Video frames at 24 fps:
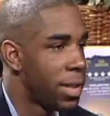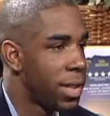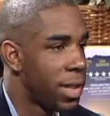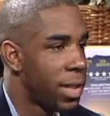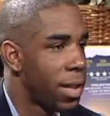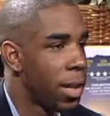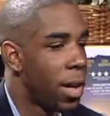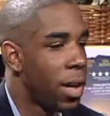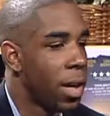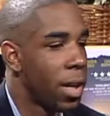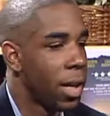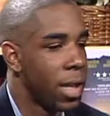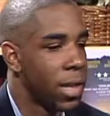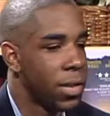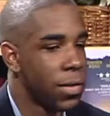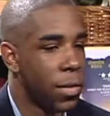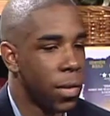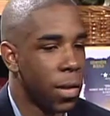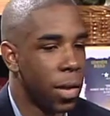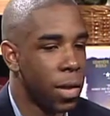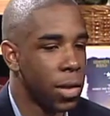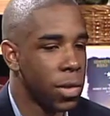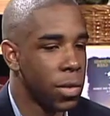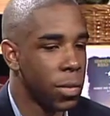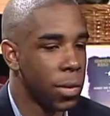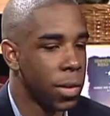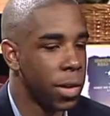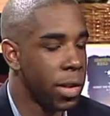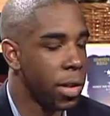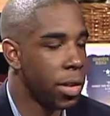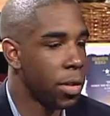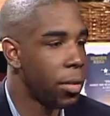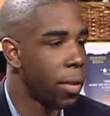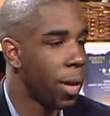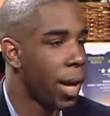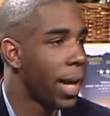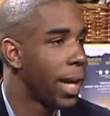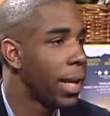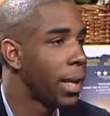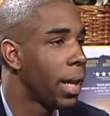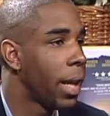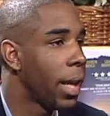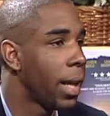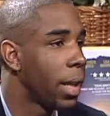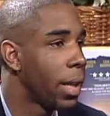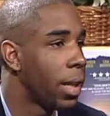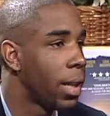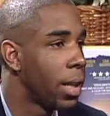TR, as far as when you're writing
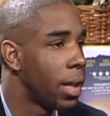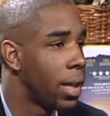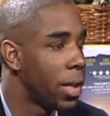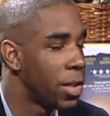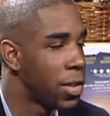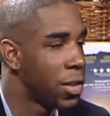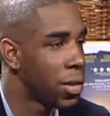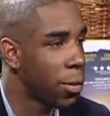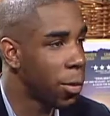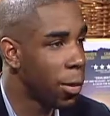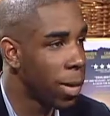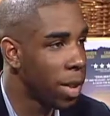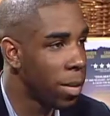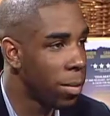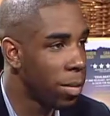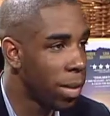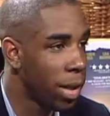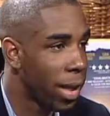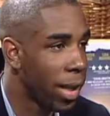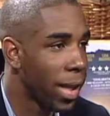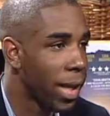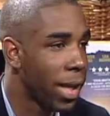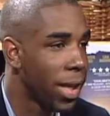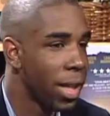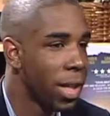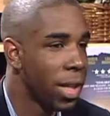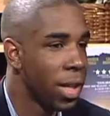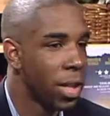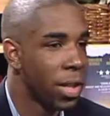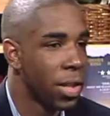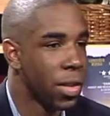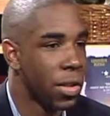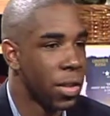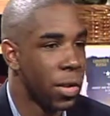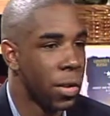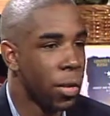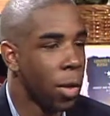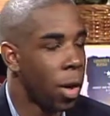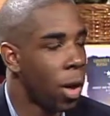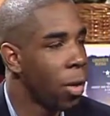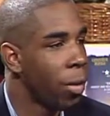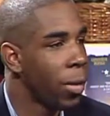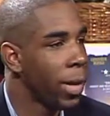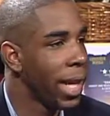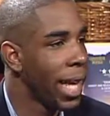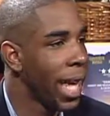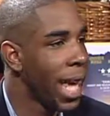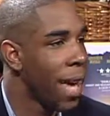a screenplay, do you
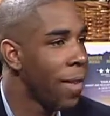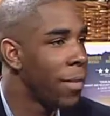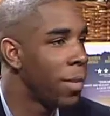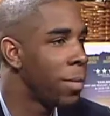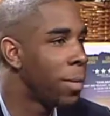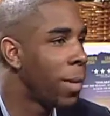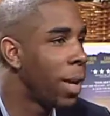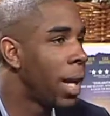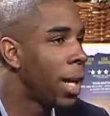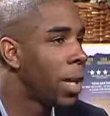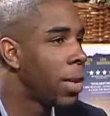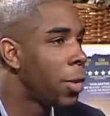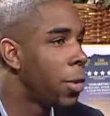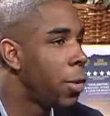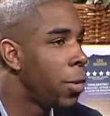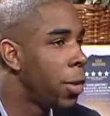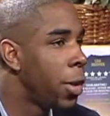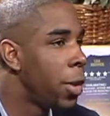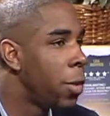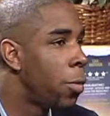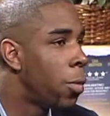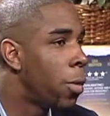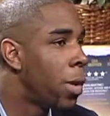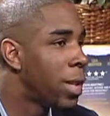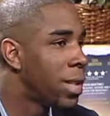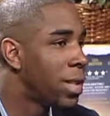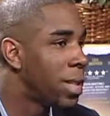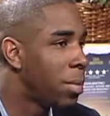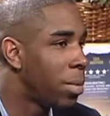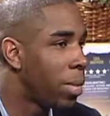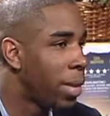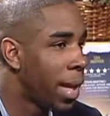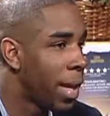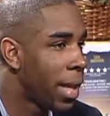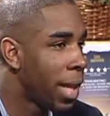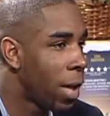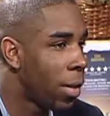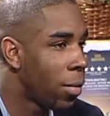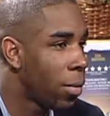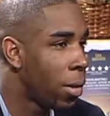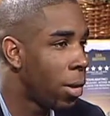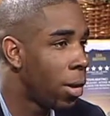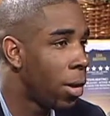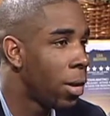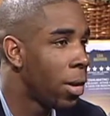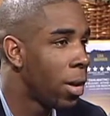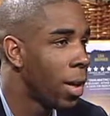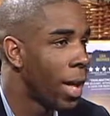already have in mind who you want to play that
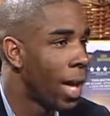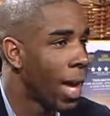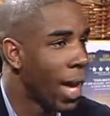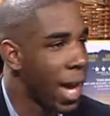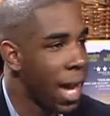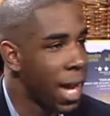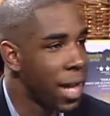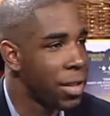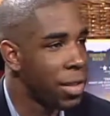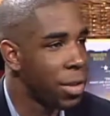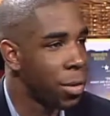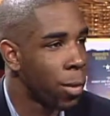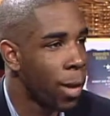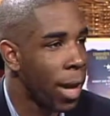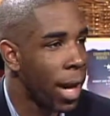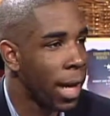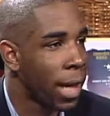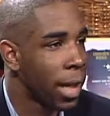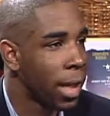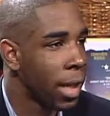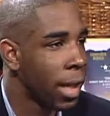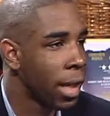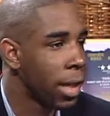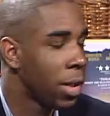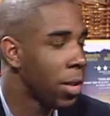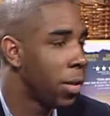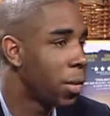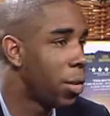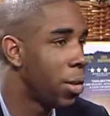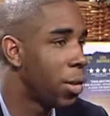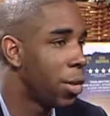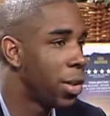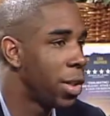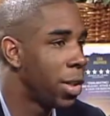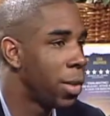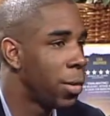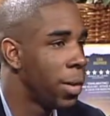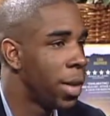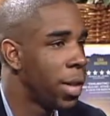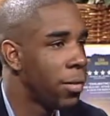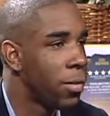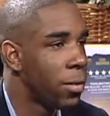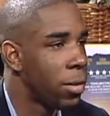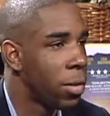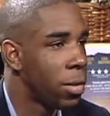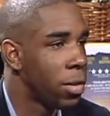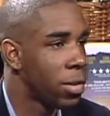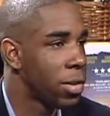role as you're writing it, or do you
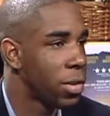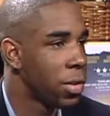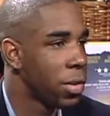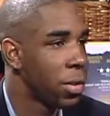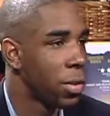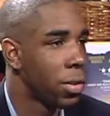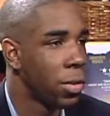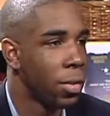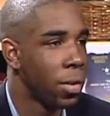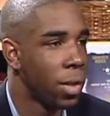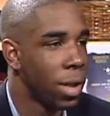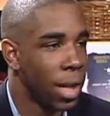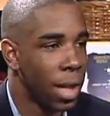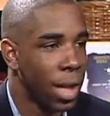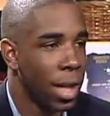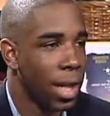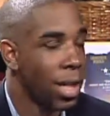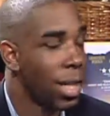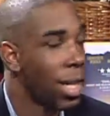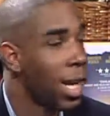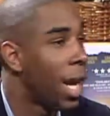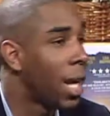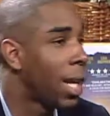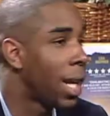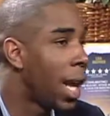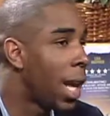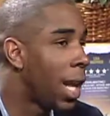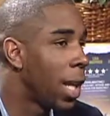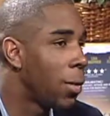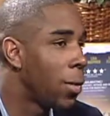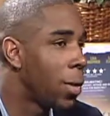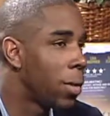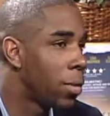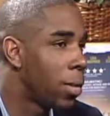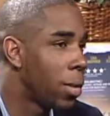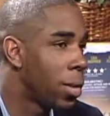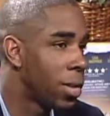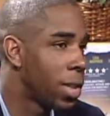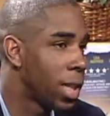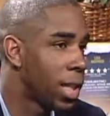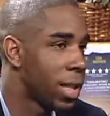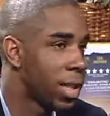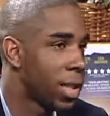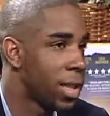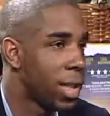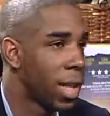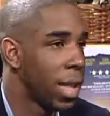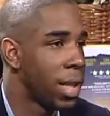give roles to non-Hollywood roles, I
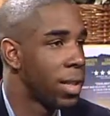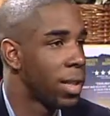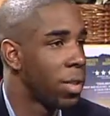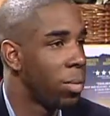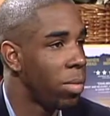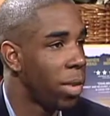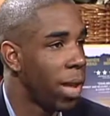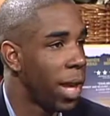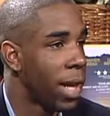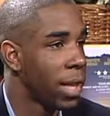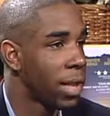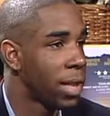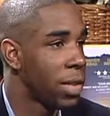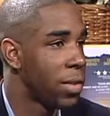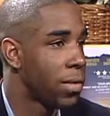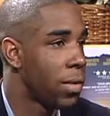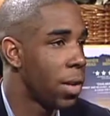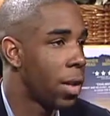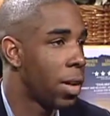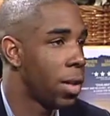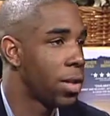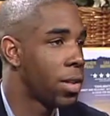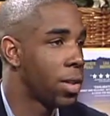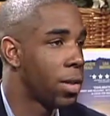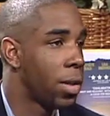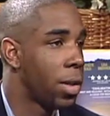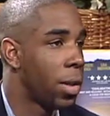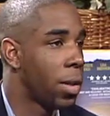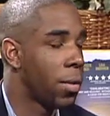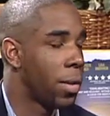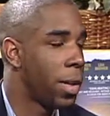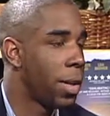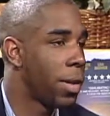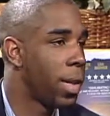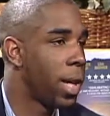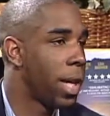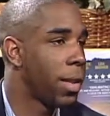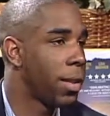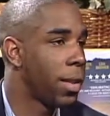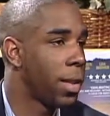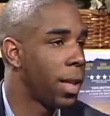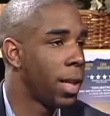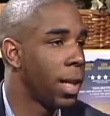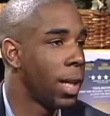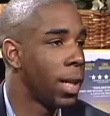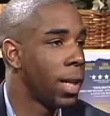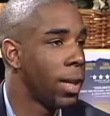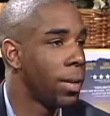should say, to blacks, as far as, you know, they're not
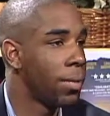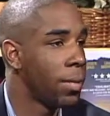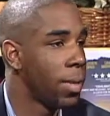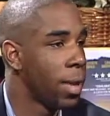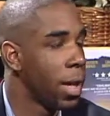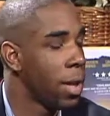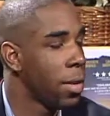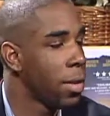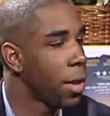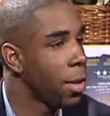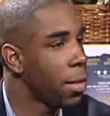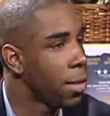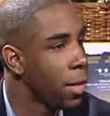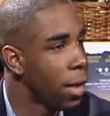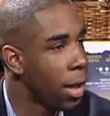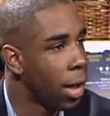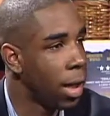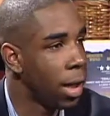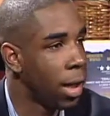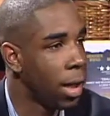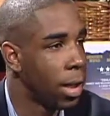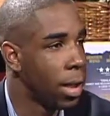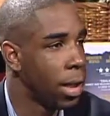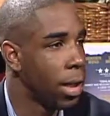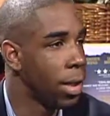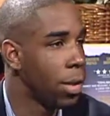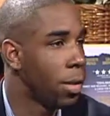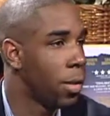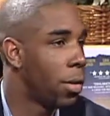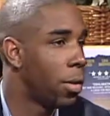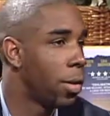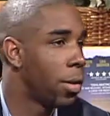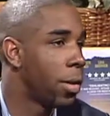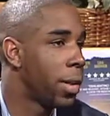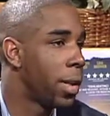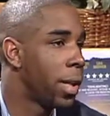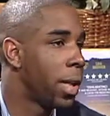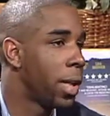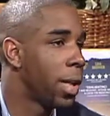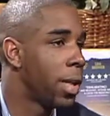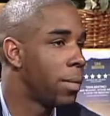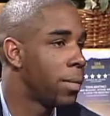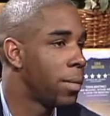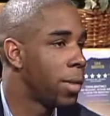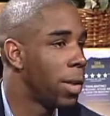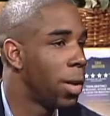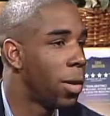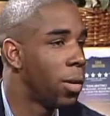the thug or
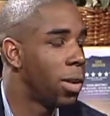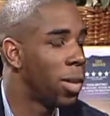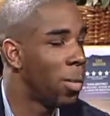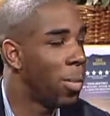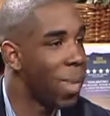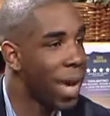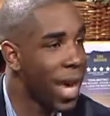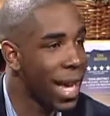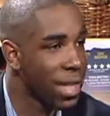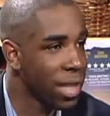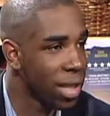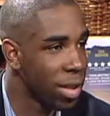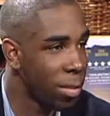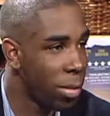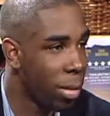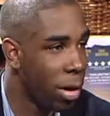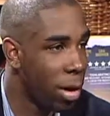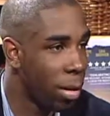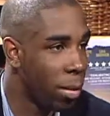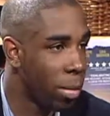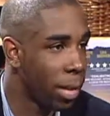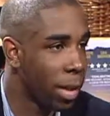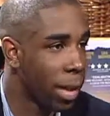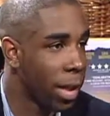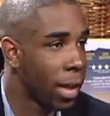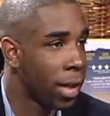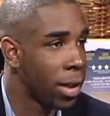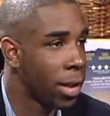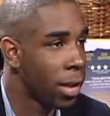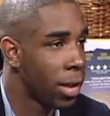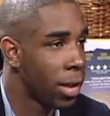the you know, the basketball player?